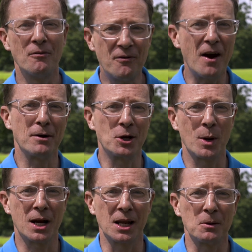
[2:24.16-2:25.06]
very
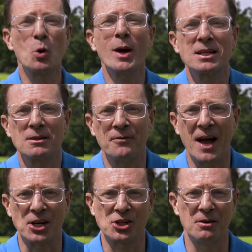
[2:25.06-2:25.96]
quickly, quick as a
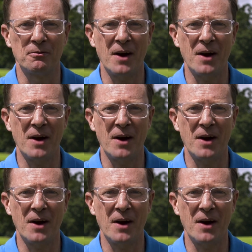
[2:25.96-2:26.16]
flash, in